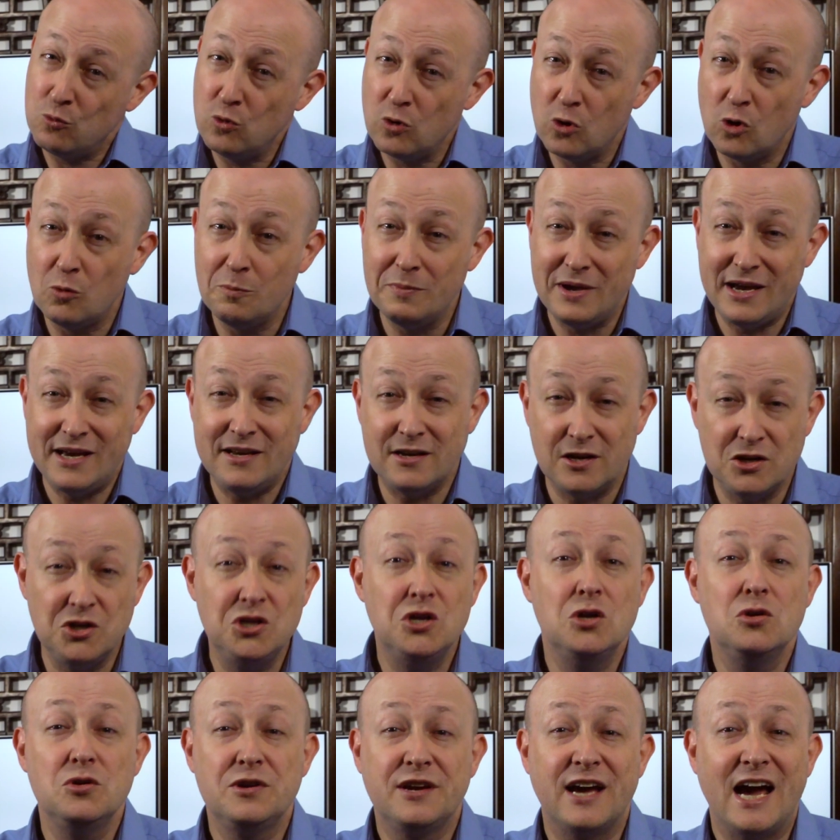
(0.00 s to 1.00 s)
will mean a
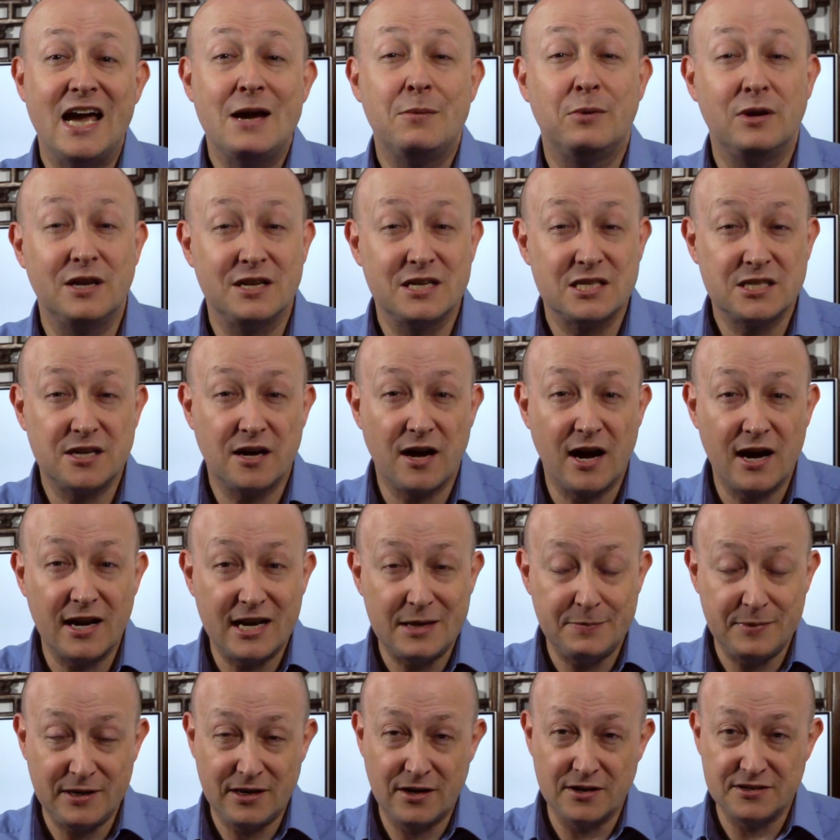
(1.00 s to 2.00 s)
new cable
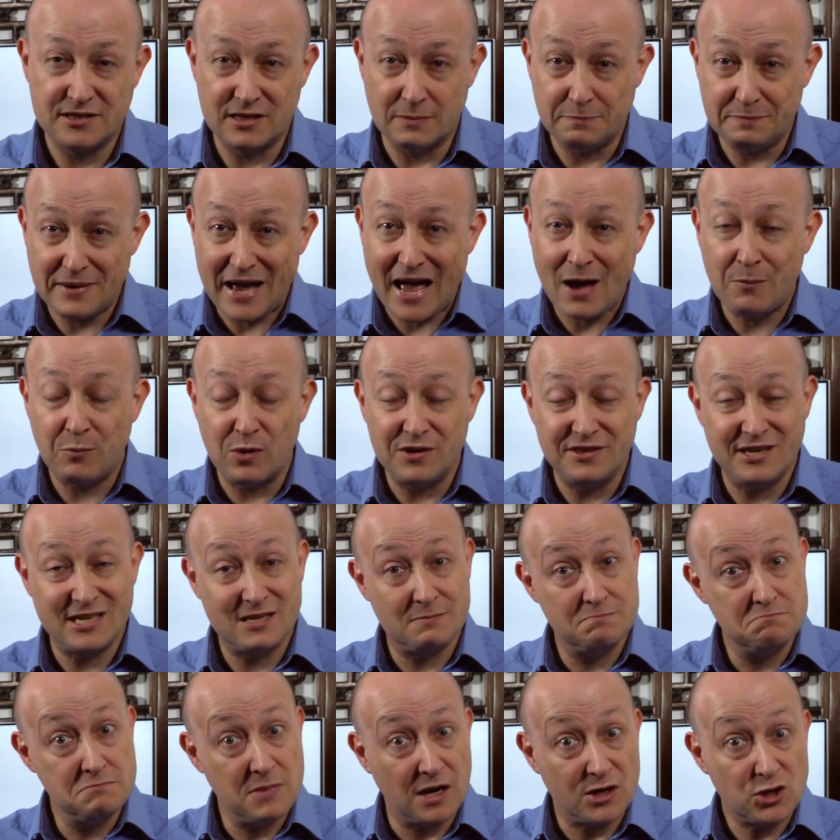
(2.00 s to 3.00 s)
entirely because the bandwidth
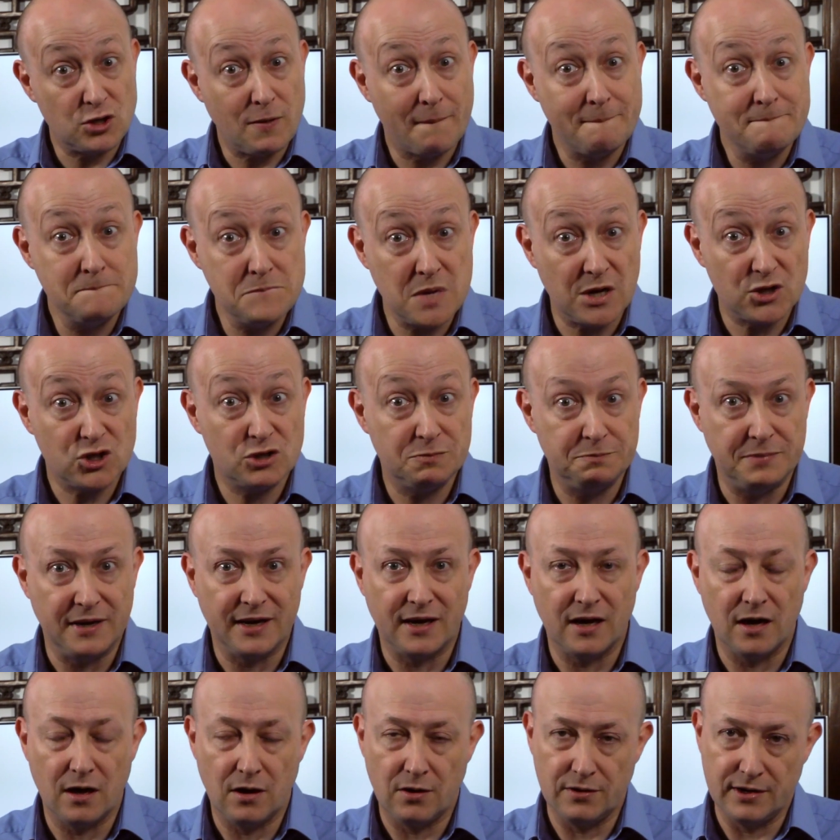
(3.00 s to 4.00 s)
is much, much
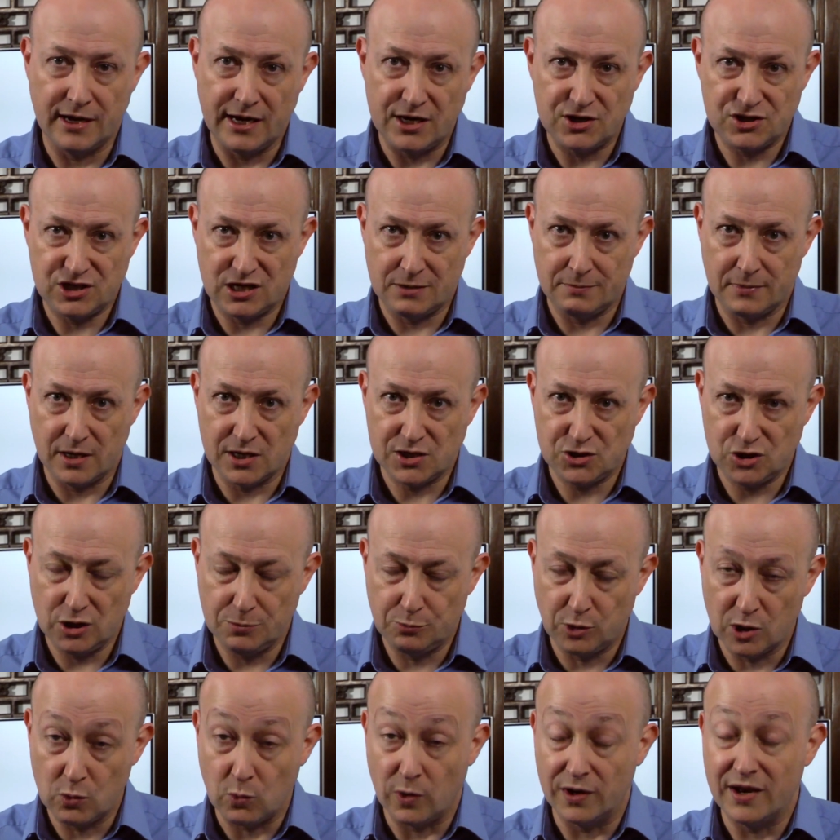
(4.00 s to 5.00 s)
bigger on HDMI
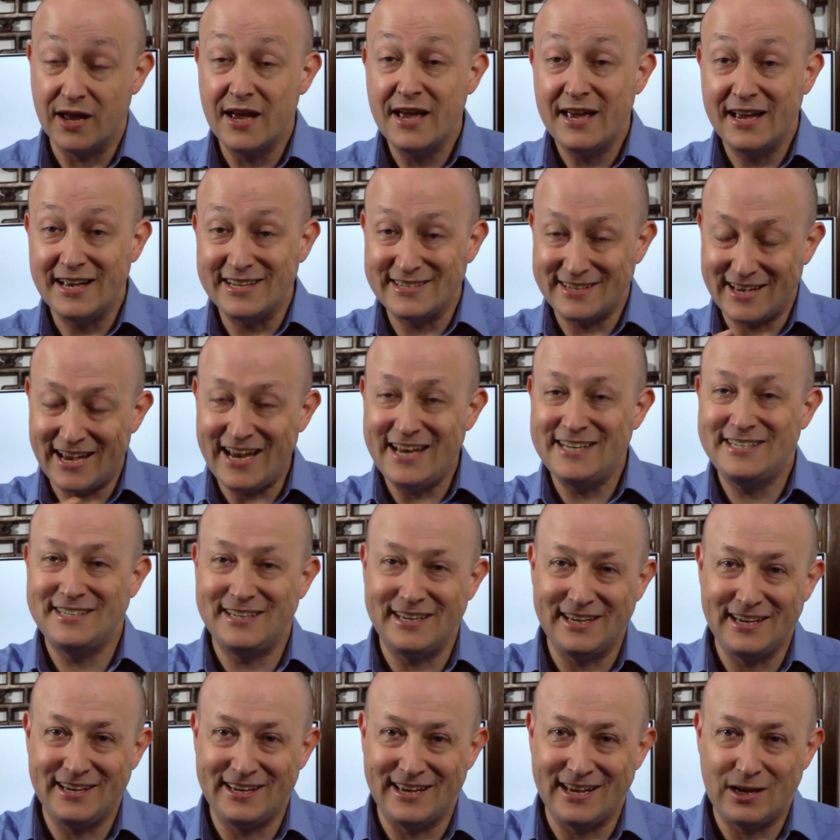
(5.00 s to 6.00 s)
2.1. It's
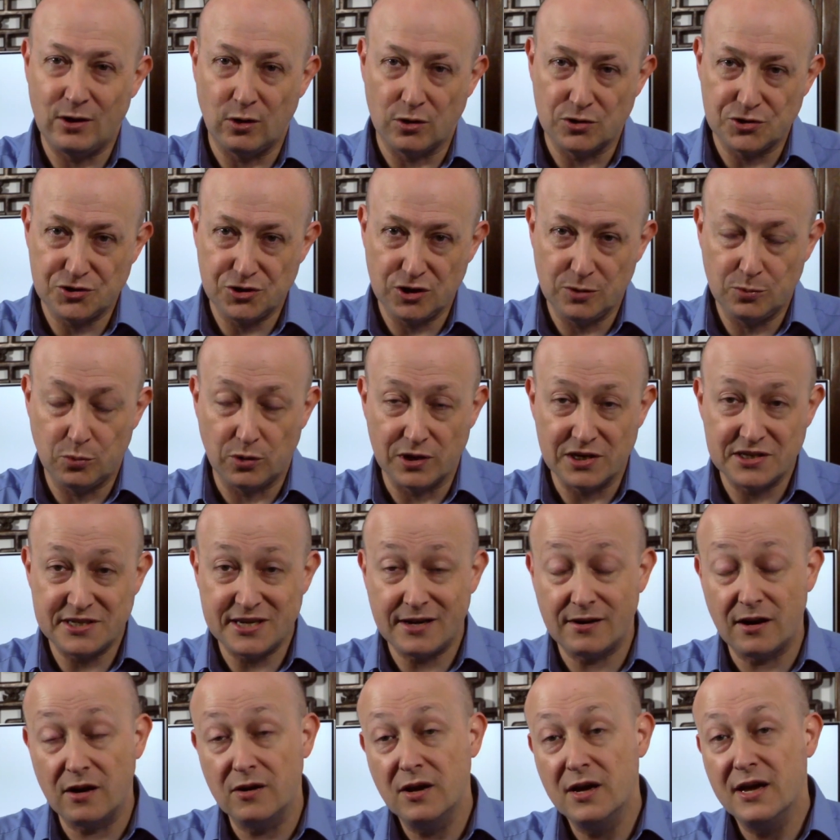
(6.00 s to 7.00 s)
18 gig on
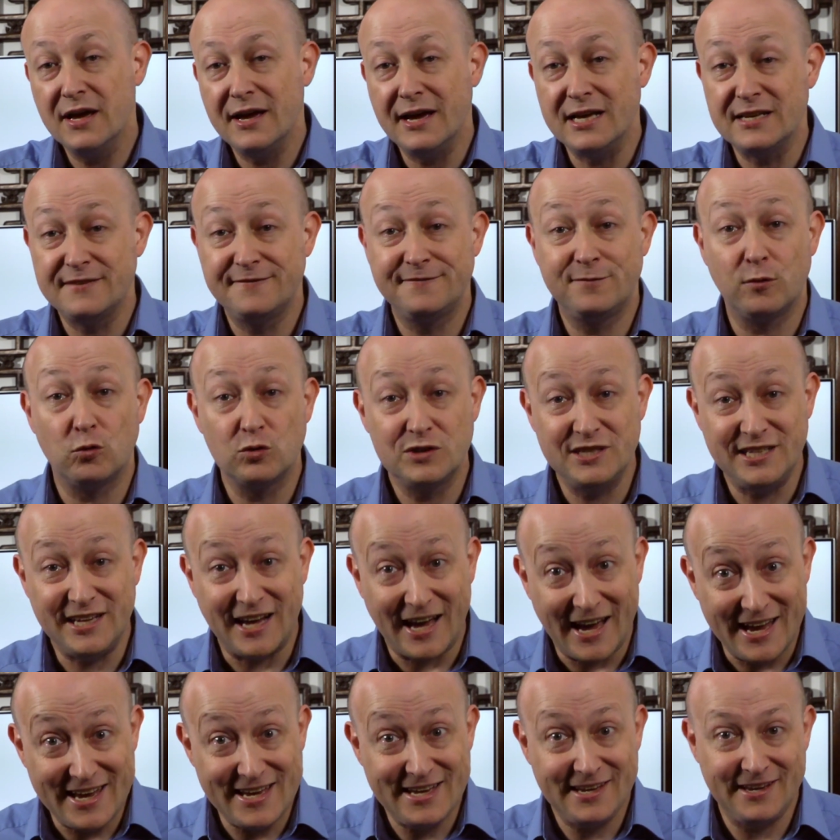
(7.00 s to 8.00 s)
2.0, it's
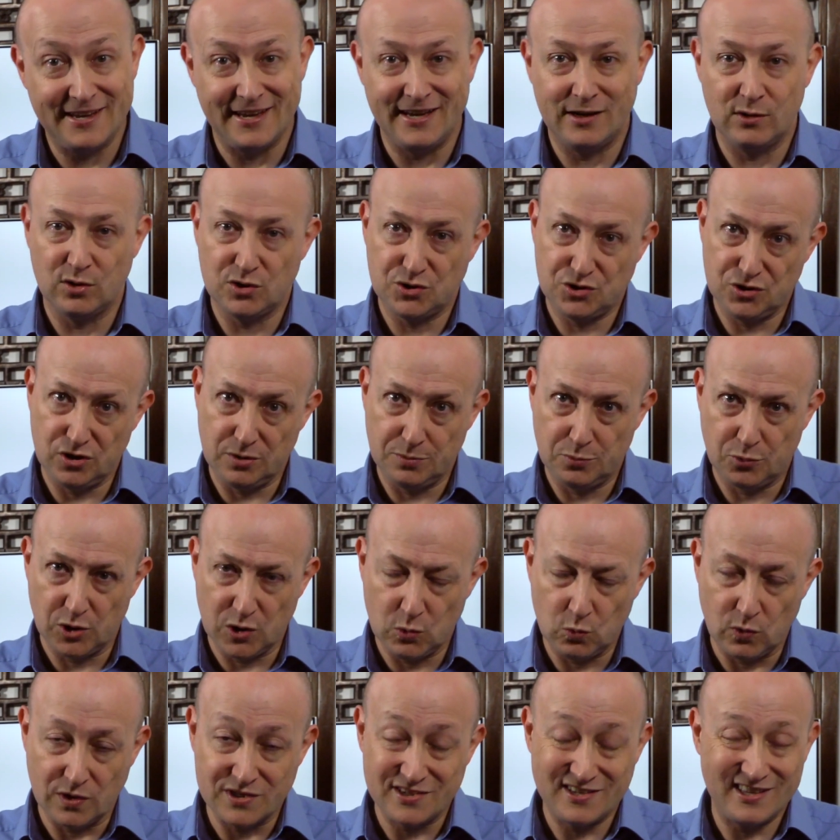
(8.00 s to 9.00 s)
48 gig on
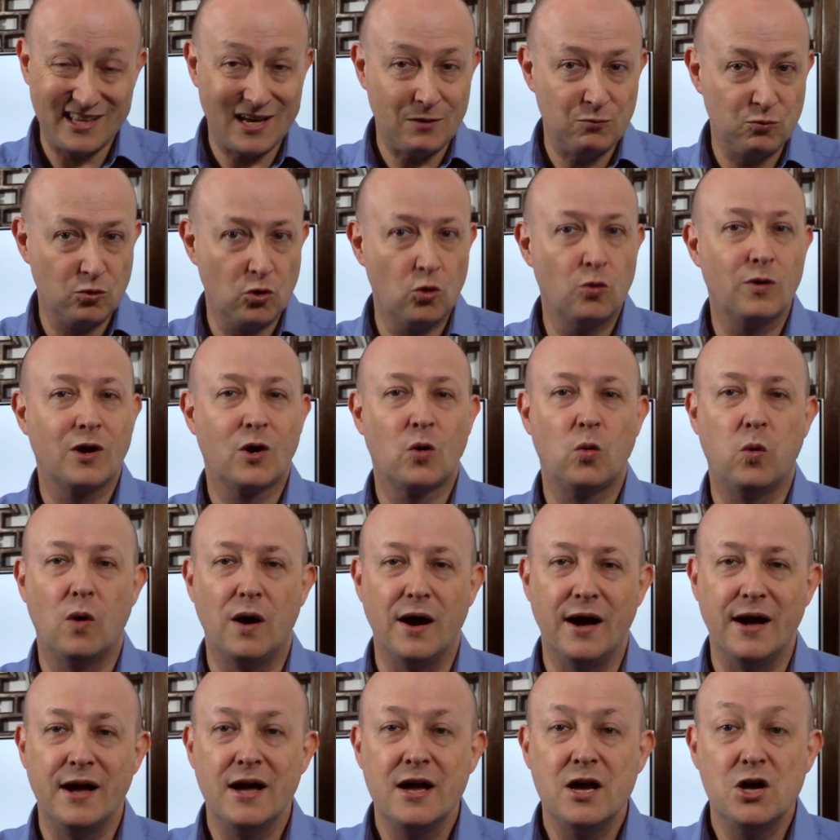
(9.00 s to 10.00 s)
2.1, so that will
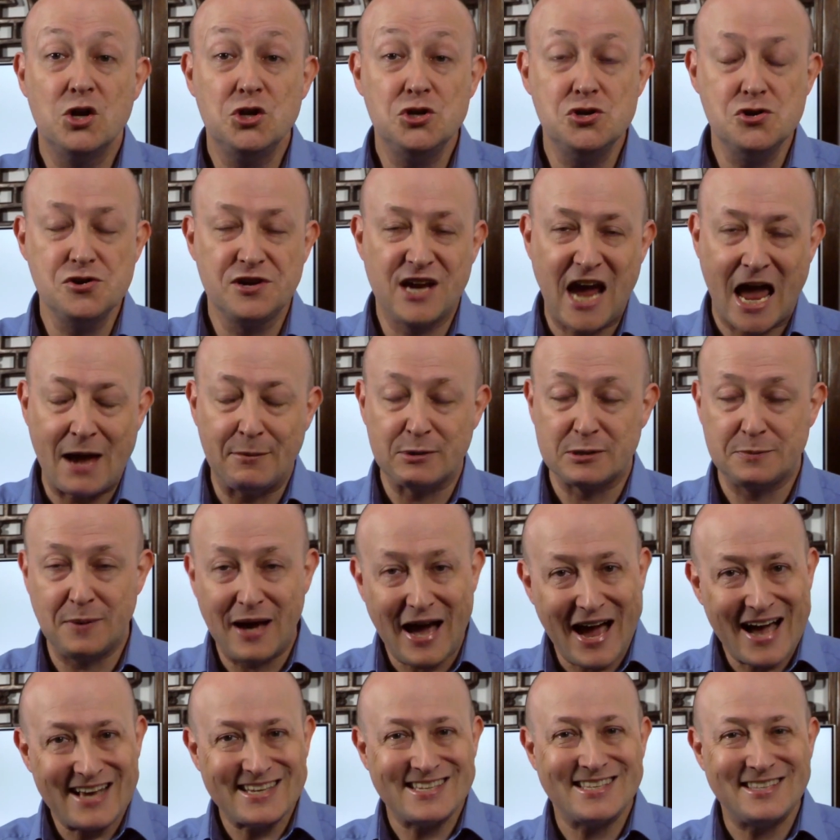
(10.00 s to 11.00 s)
require new new cables.
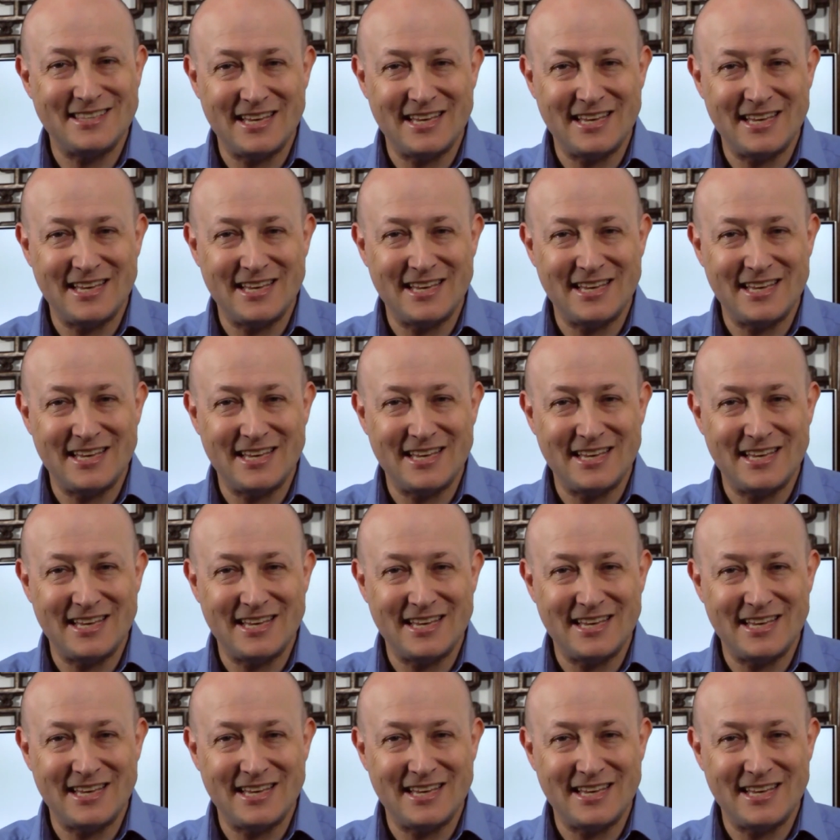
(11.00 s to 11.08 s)
But as